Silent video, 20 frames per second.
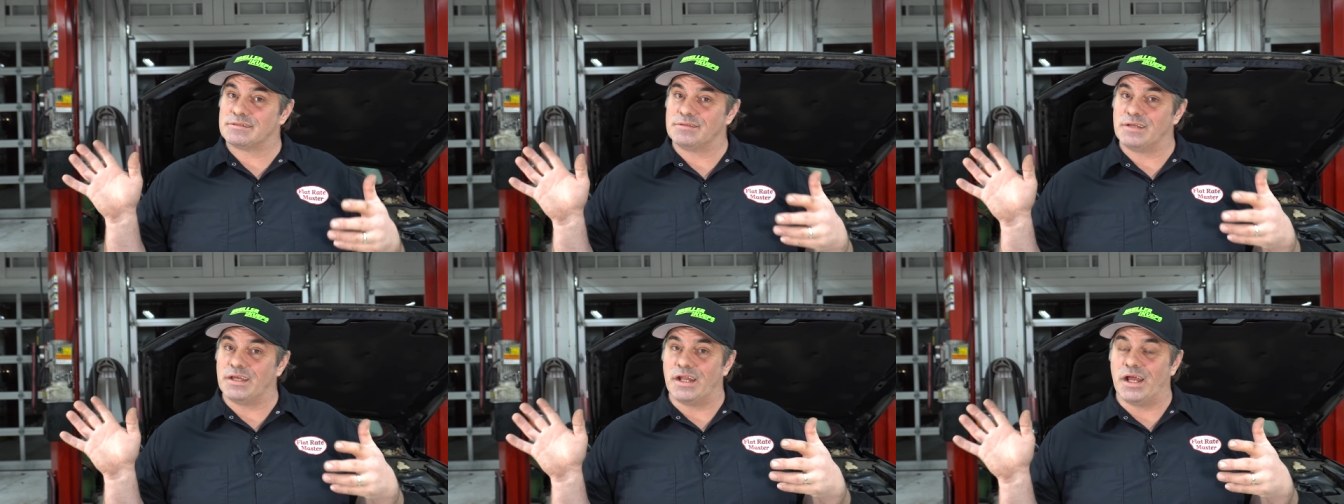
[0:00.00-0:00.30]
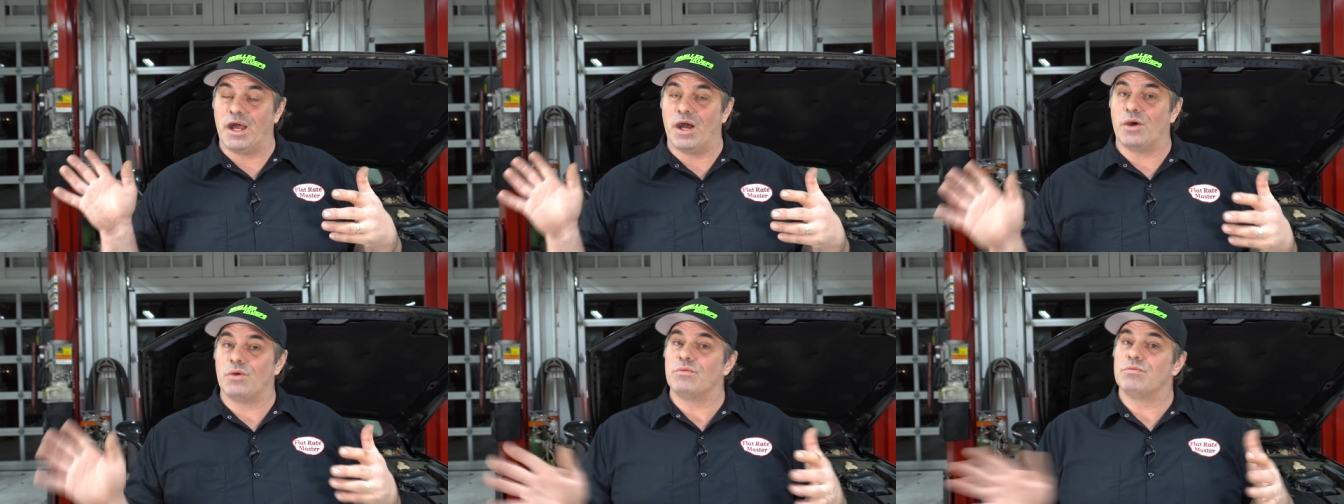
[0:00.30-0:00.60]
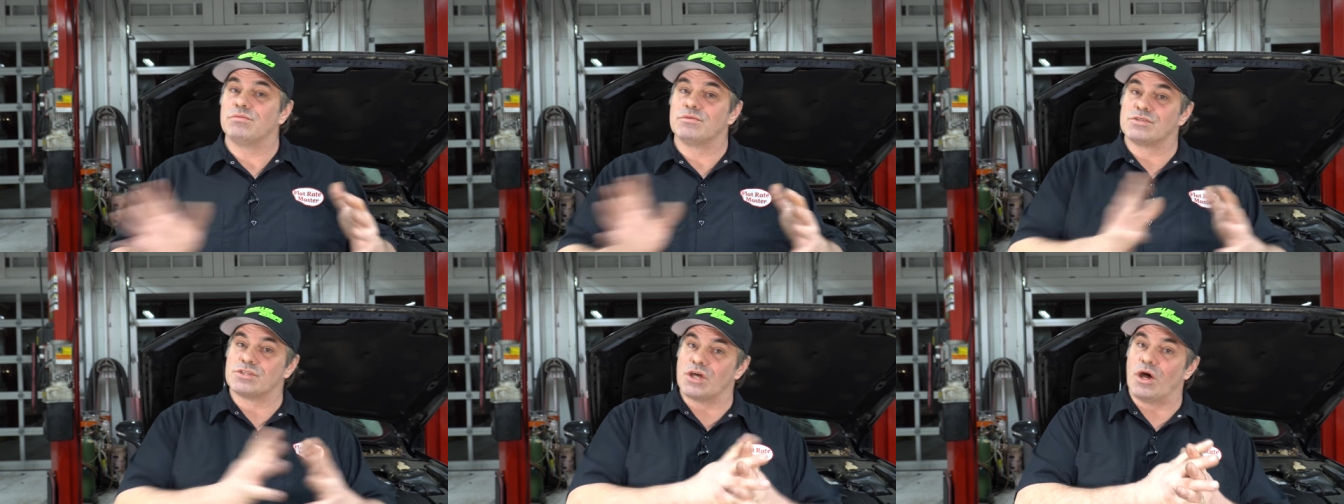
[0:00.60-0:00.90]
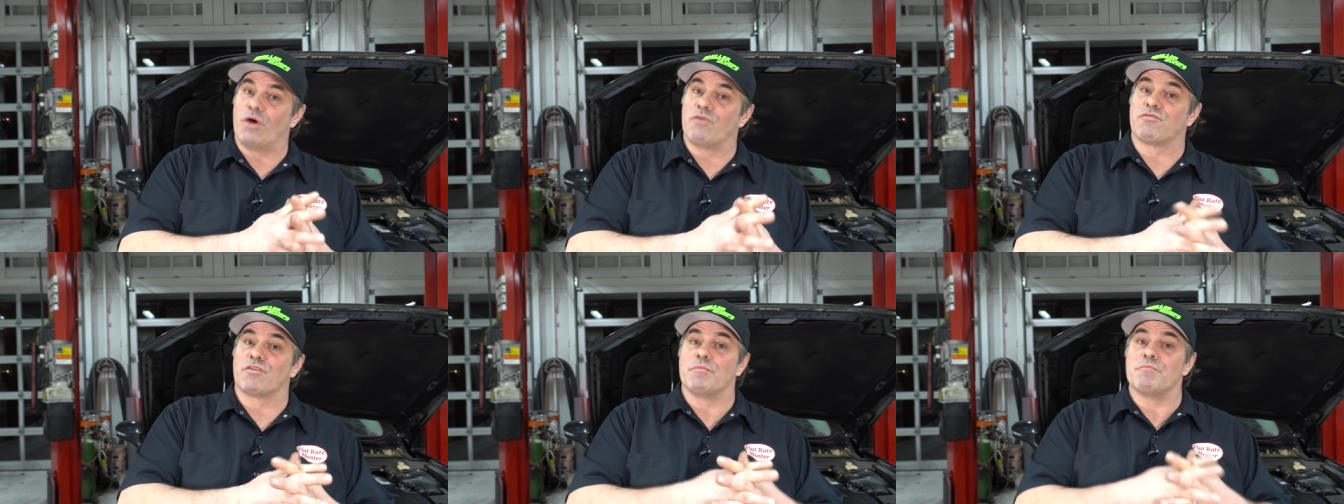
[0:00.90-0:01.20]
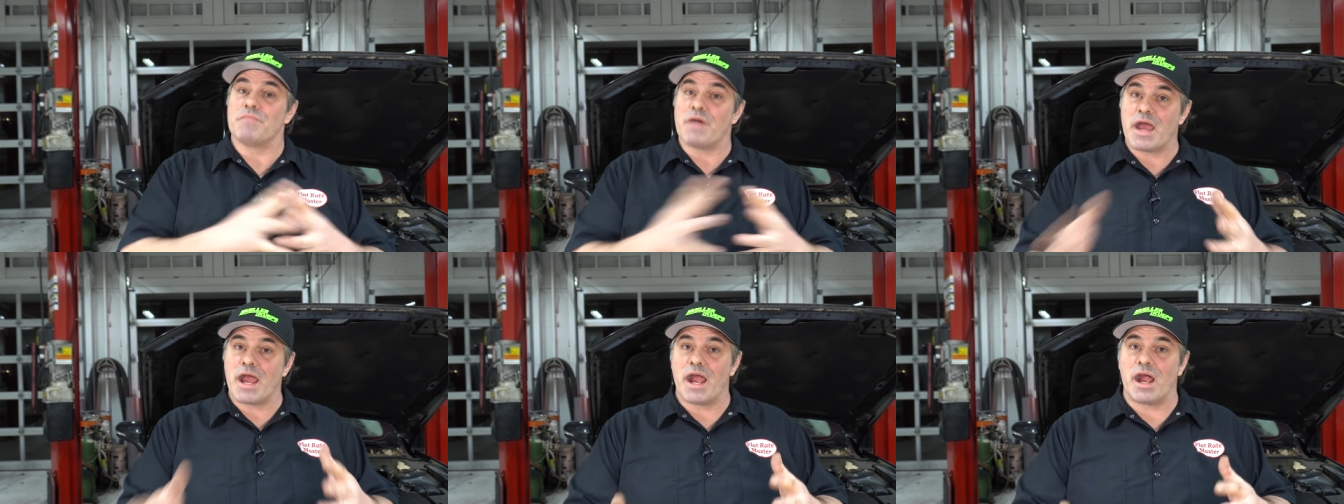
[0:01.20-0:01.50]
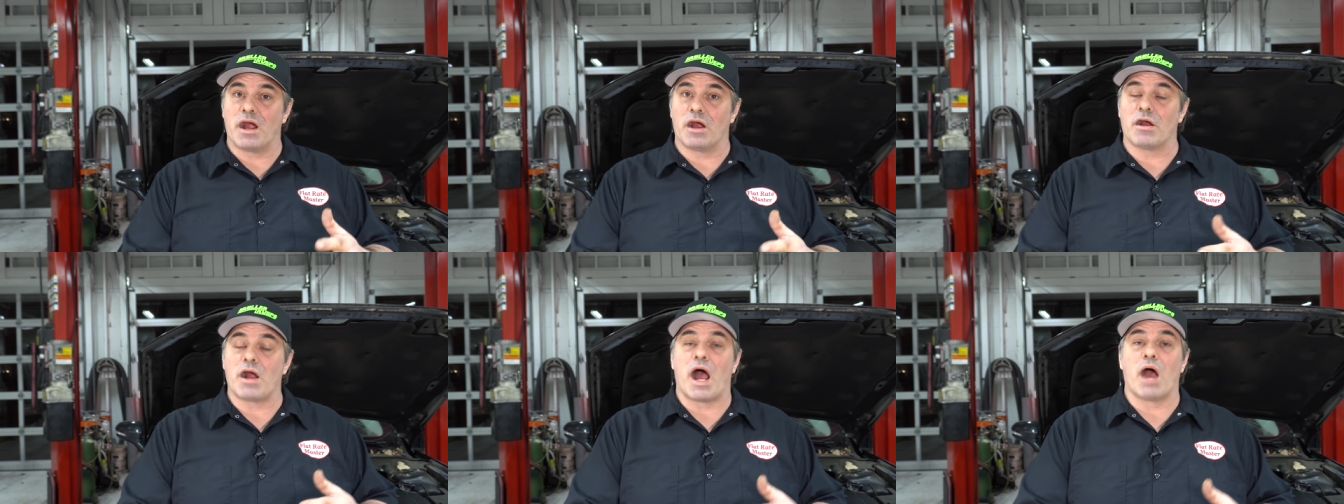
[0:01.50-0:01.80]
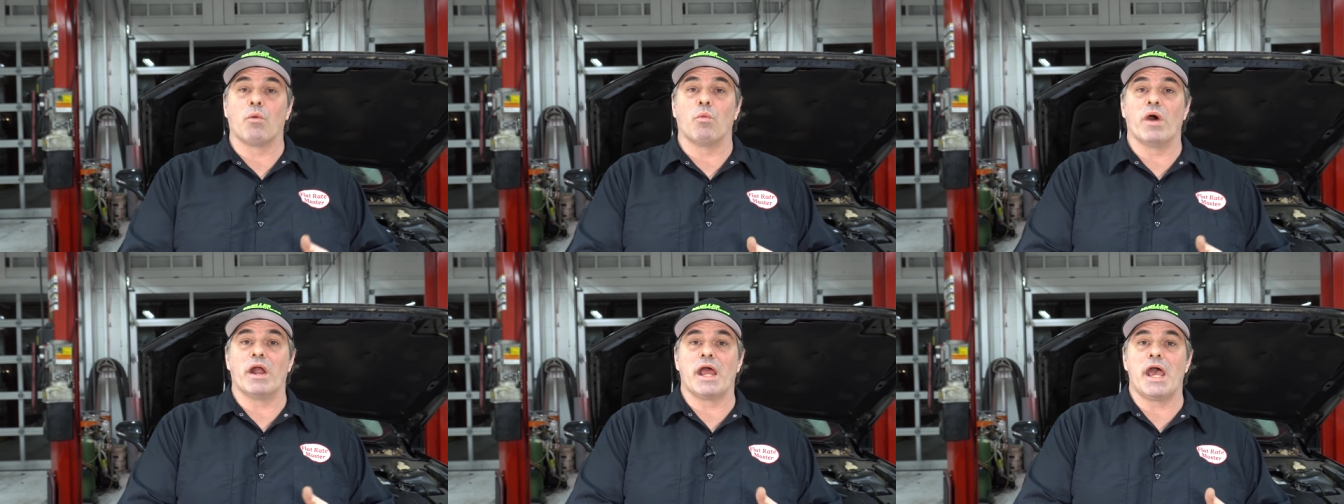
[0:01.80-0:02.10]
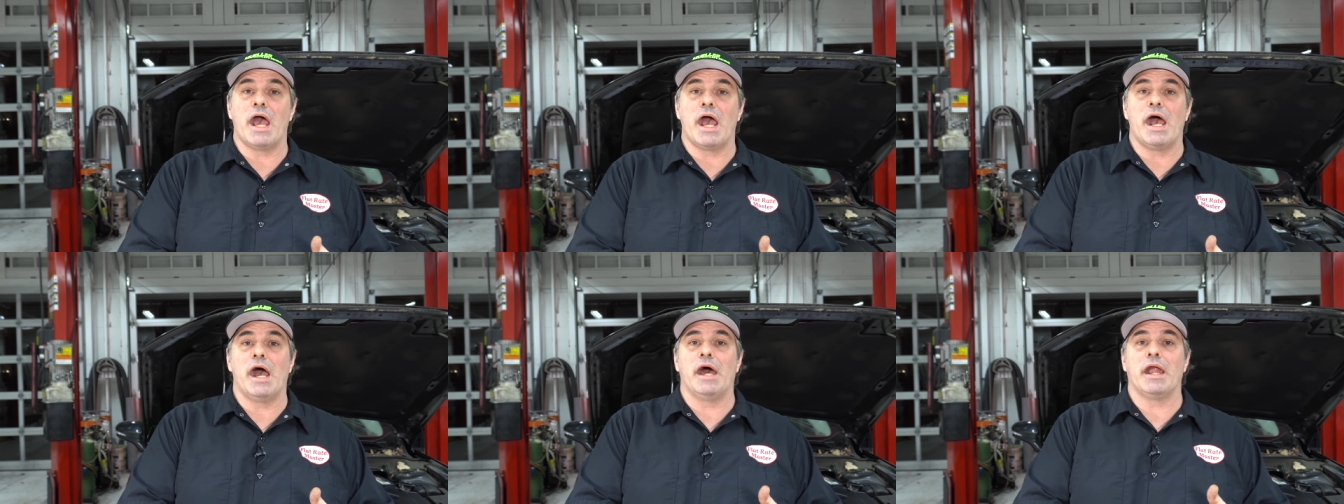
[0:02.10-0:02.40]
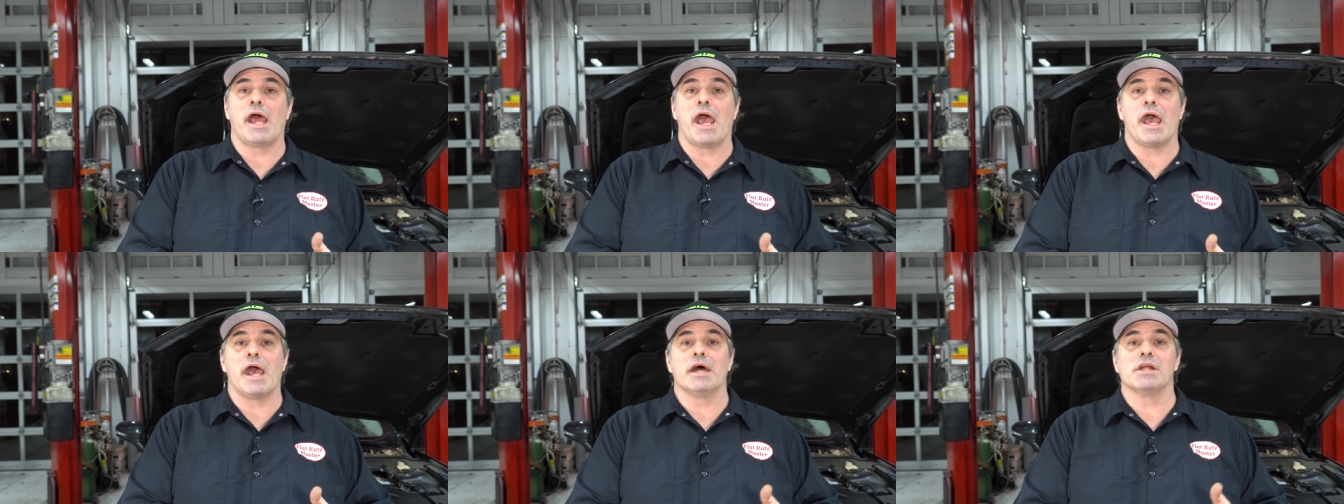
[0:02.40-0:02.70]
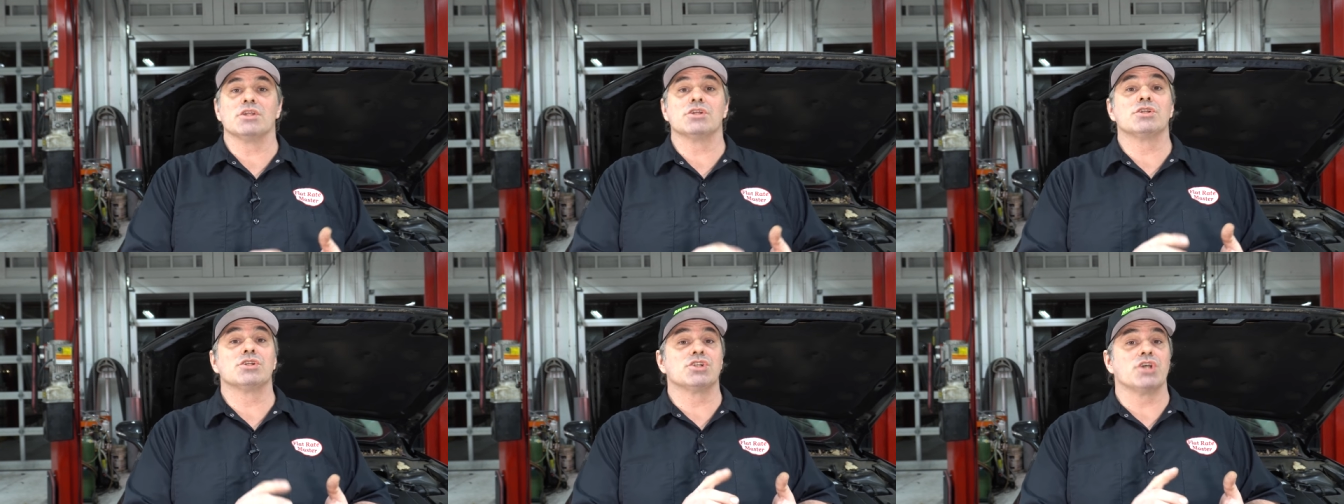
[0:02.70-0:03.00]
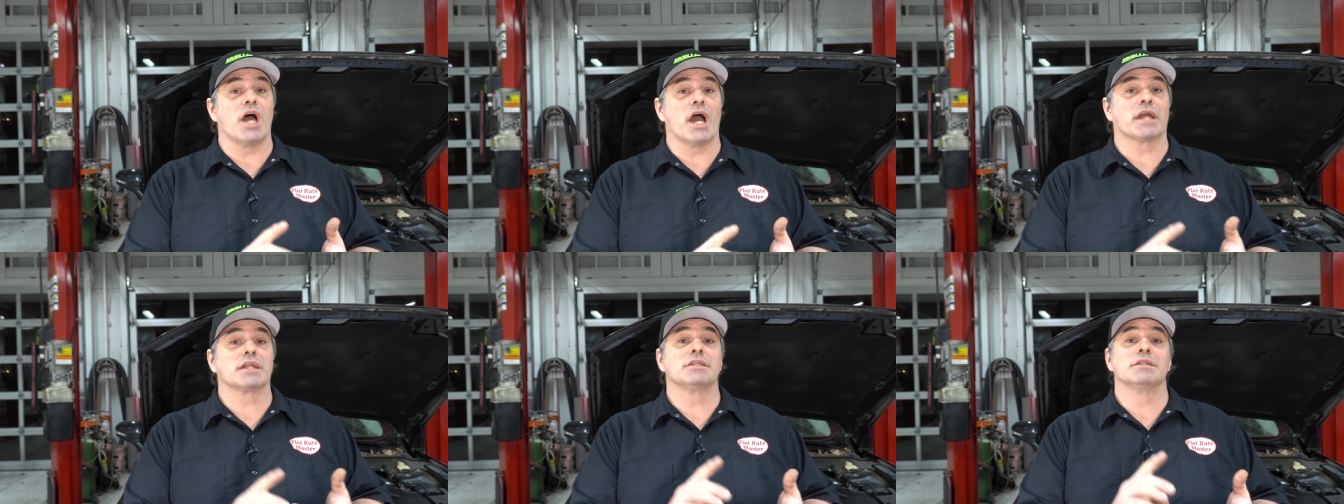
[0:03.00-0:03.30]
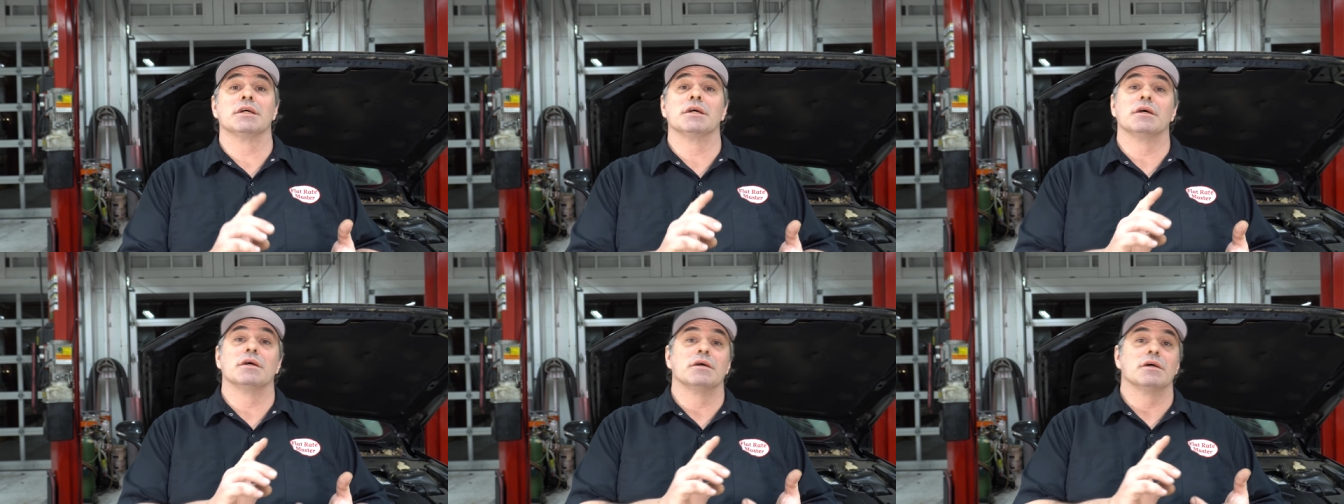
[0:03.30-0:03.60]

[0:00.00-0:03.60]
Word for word: you know, so from there, I went ahead and checked